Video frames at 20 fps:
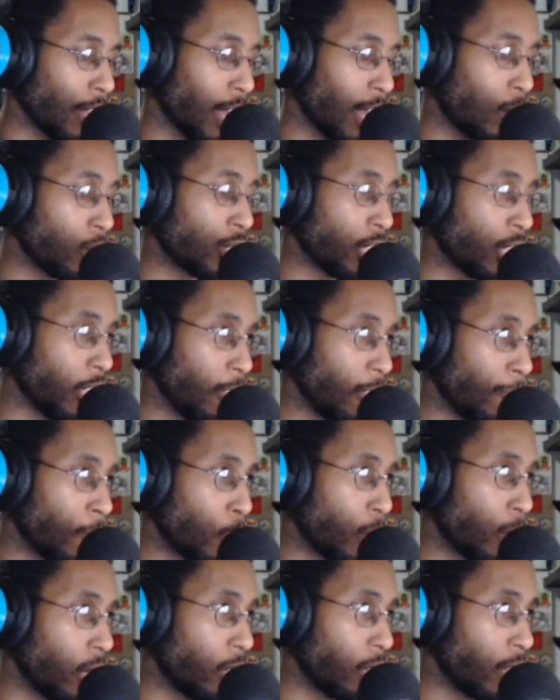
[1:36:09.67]
That was a
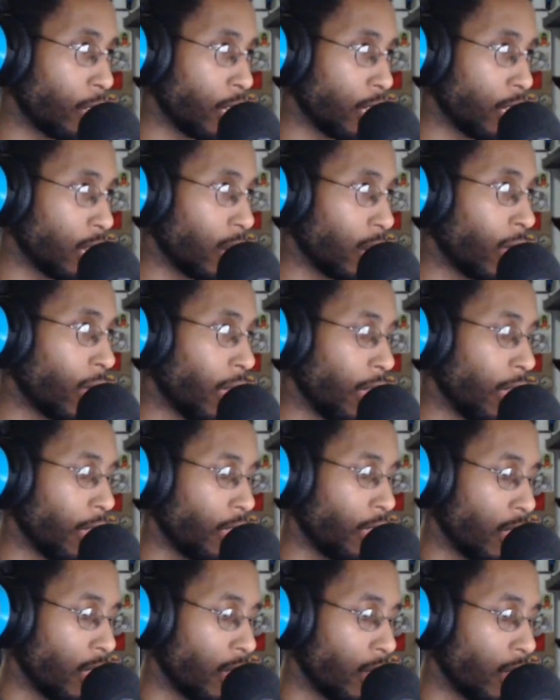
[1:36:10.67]
Pharrell video,
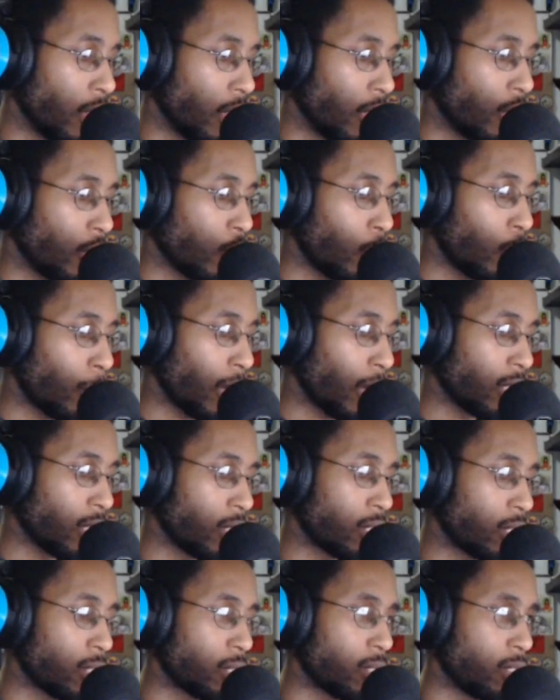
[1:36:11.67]
and nobody
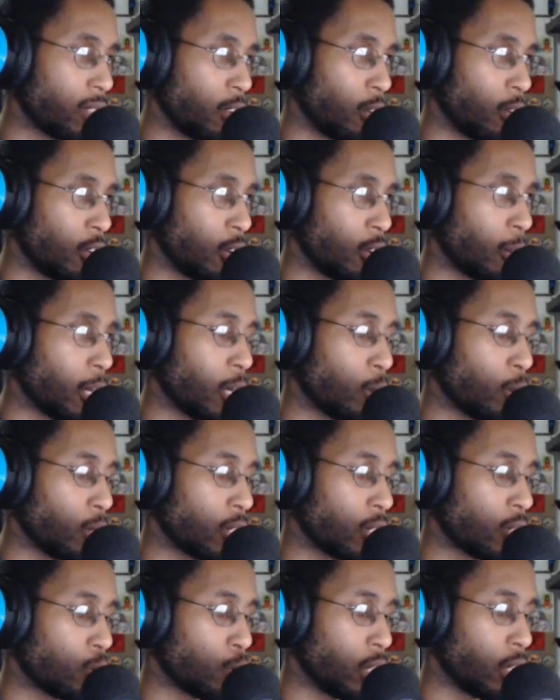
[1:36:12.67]

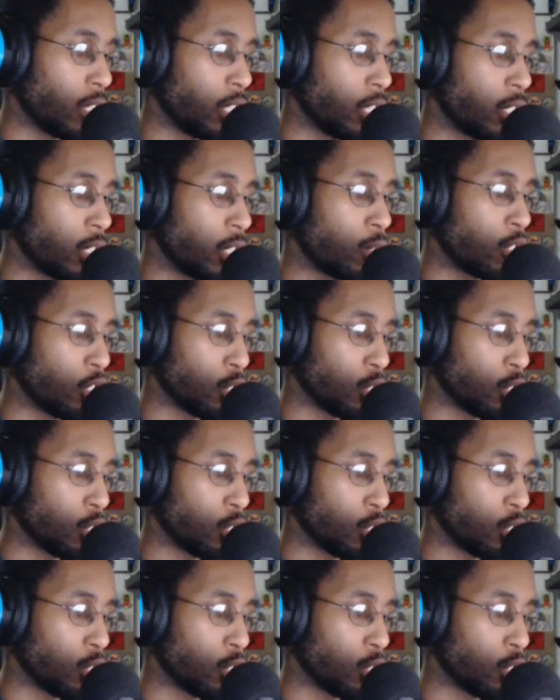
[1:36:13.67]
was really